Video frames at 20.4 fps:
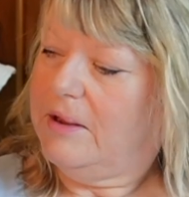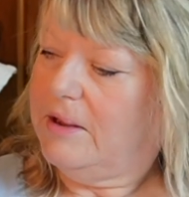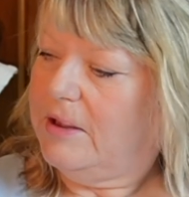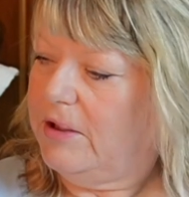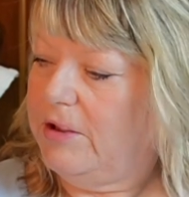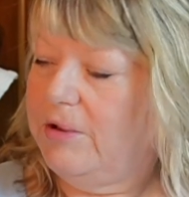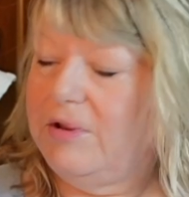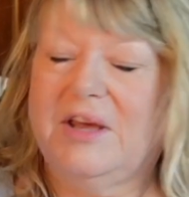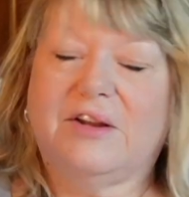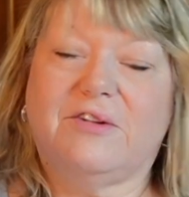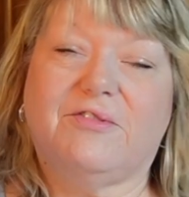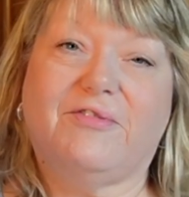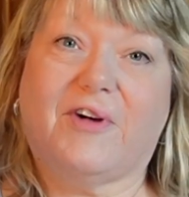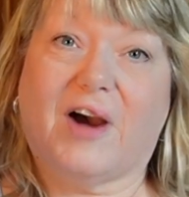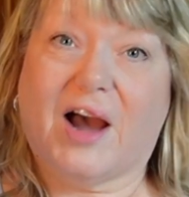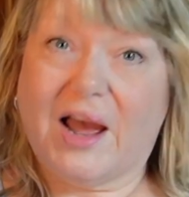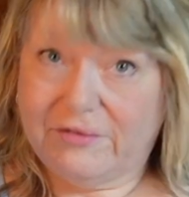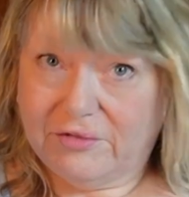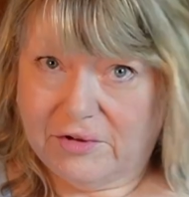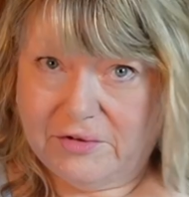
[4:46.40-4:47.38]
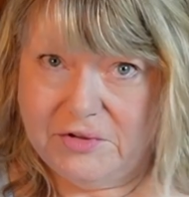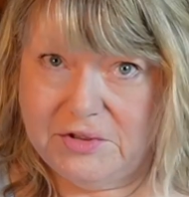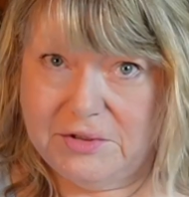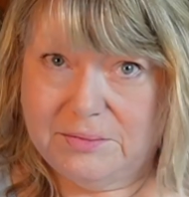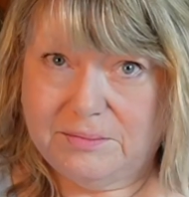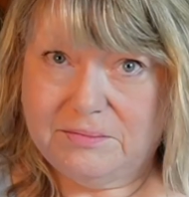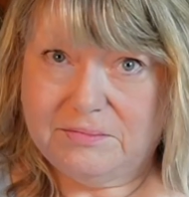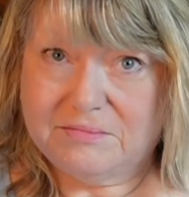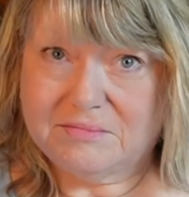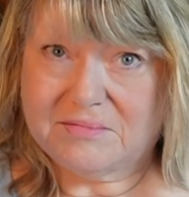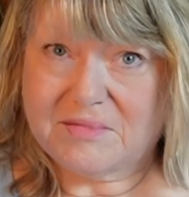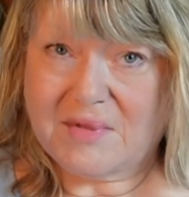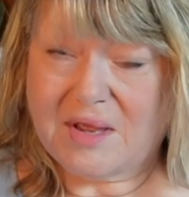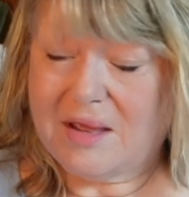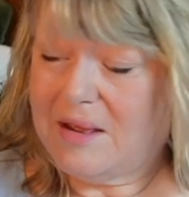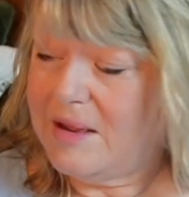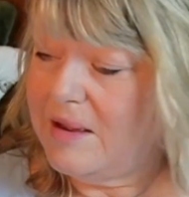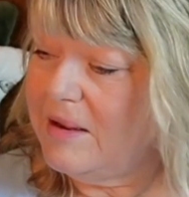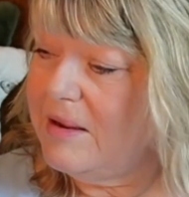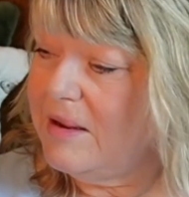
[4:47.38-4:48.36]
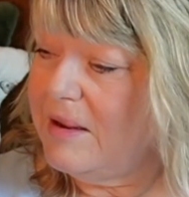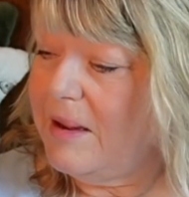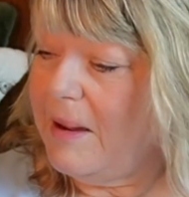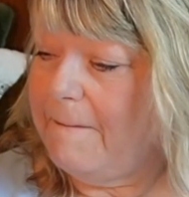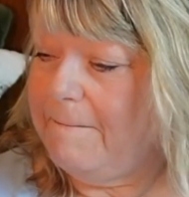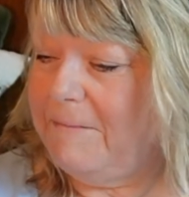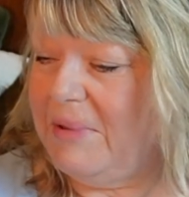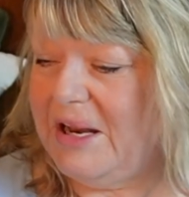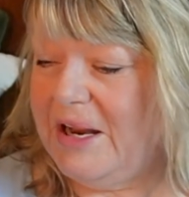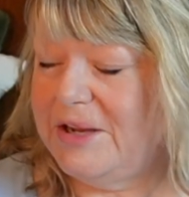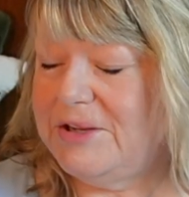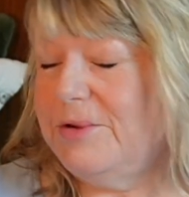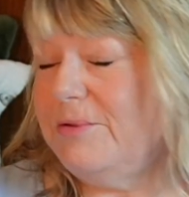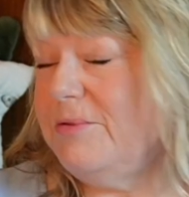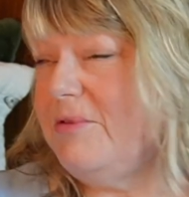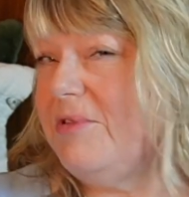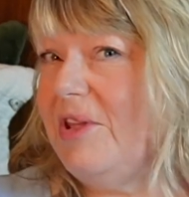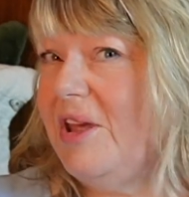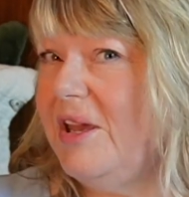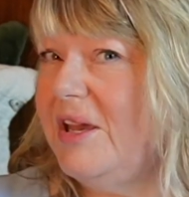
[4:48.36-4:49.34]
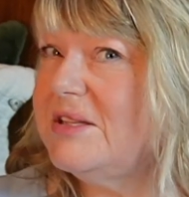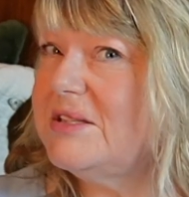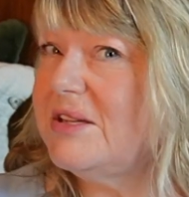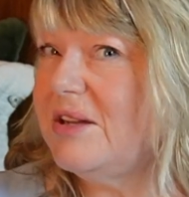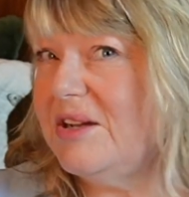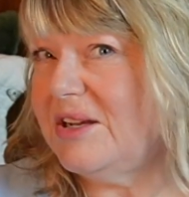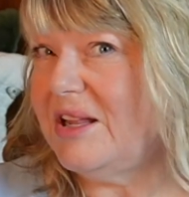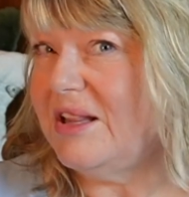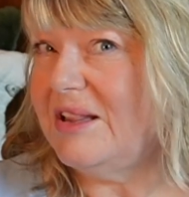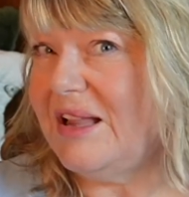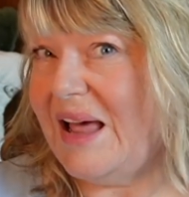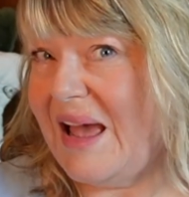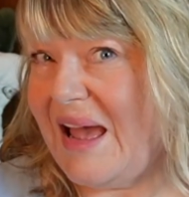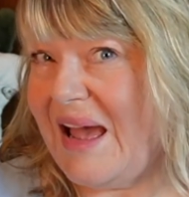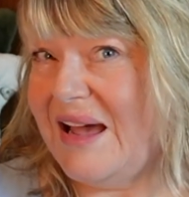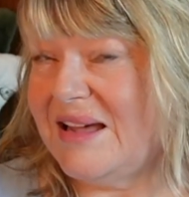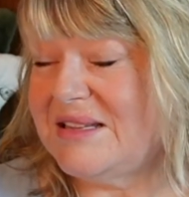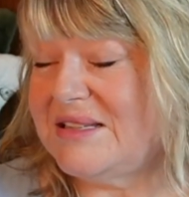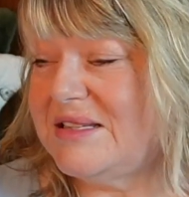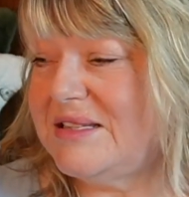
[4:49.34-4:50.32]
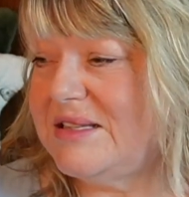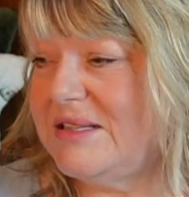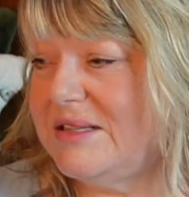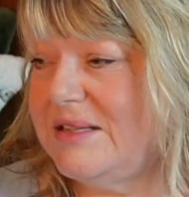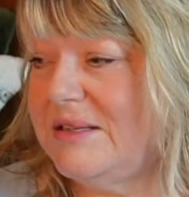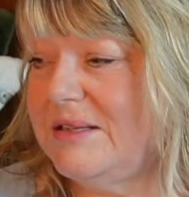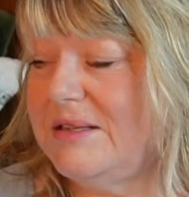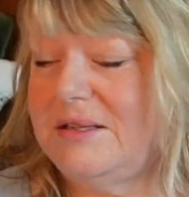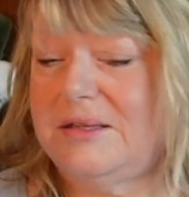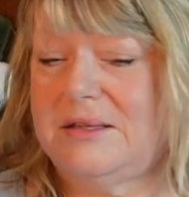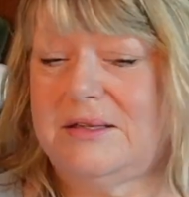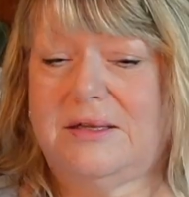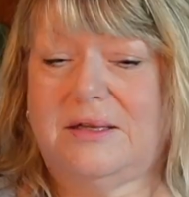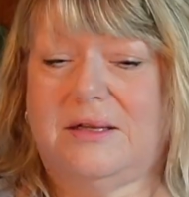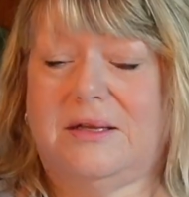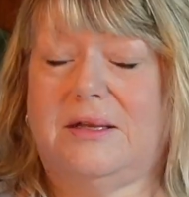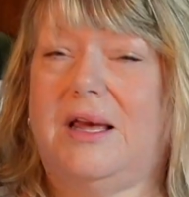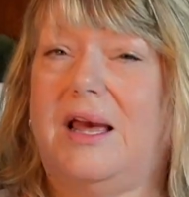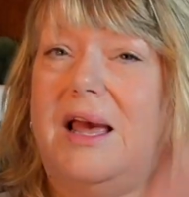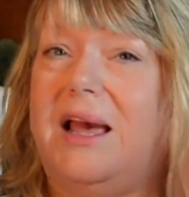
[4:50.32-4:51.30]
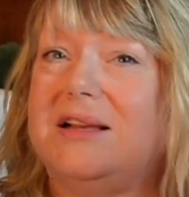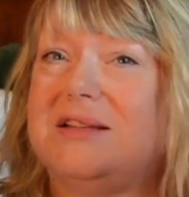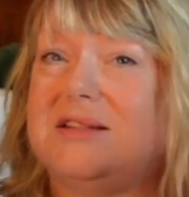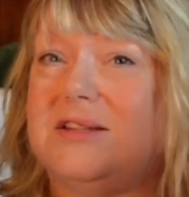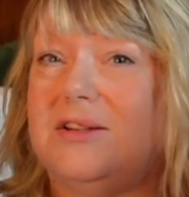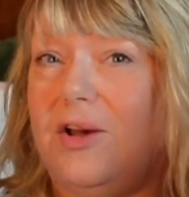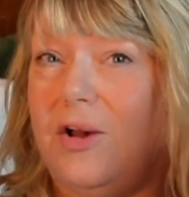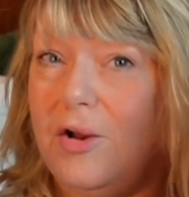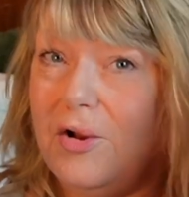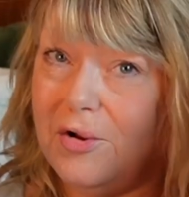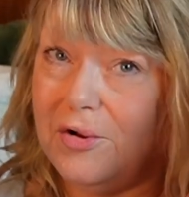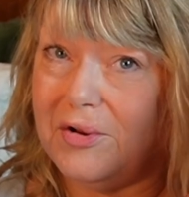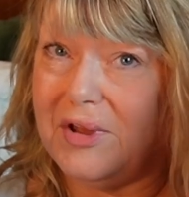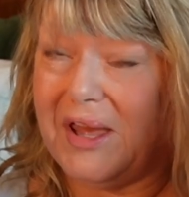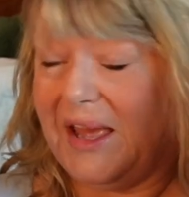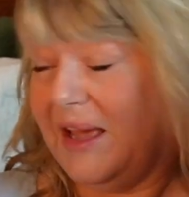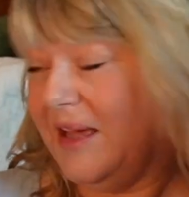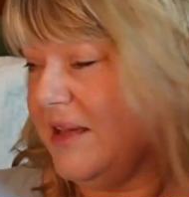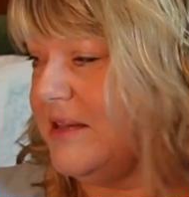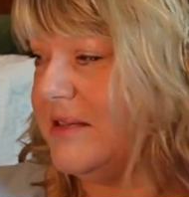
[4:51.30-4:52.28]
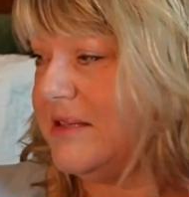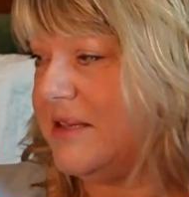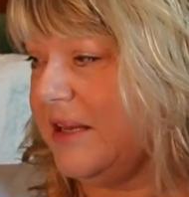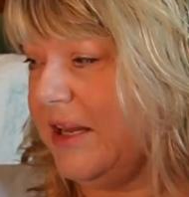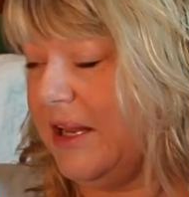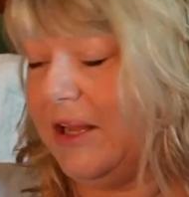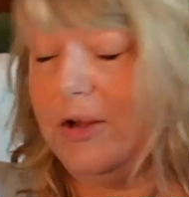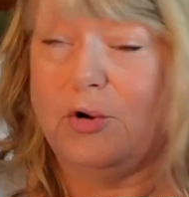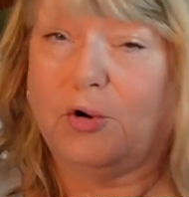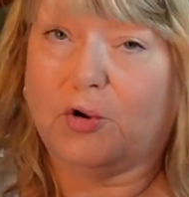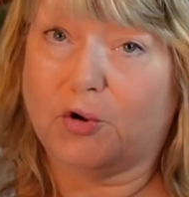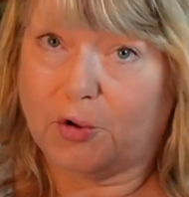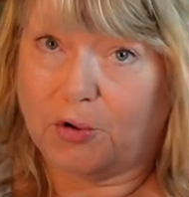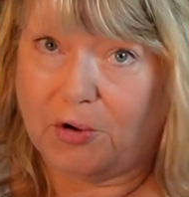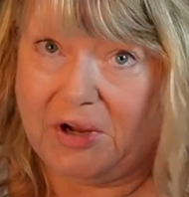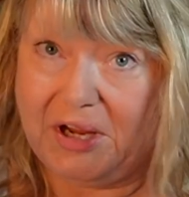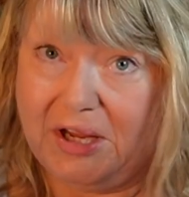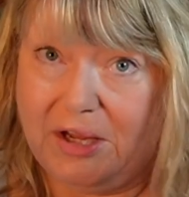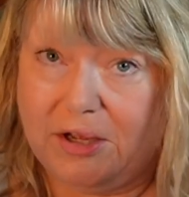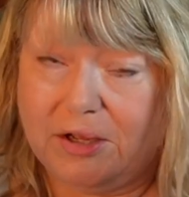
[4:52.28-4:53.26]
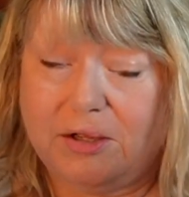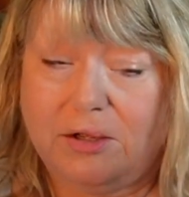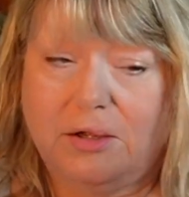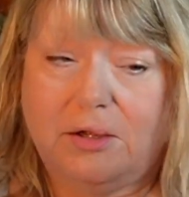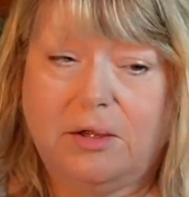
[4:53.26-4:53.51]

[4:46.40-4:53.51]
You get 5 of them, but I don't think it's going to last as long as an Eagle Creek.